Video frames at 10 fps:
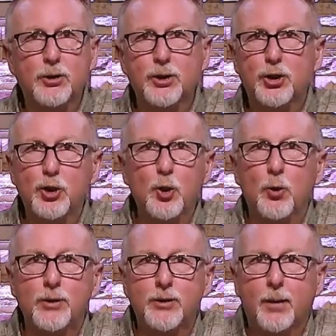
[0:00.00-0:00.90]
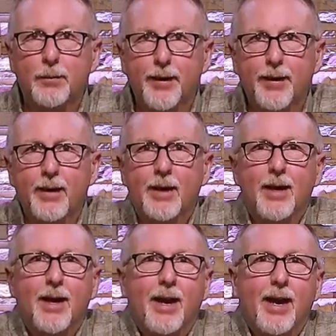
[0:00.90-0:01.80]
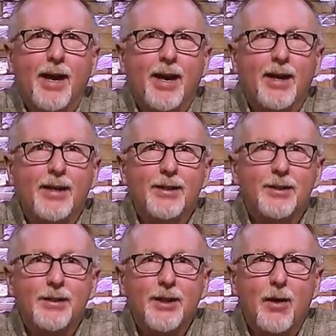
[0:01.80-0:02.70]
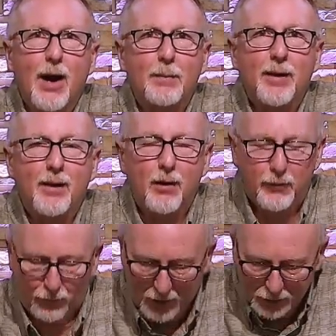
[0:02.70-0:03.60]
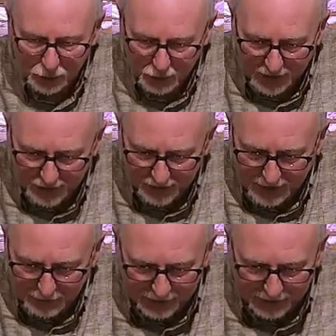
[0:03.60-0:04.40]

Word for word: shoe or something. And, you know, I'd be all frustrated and I'd be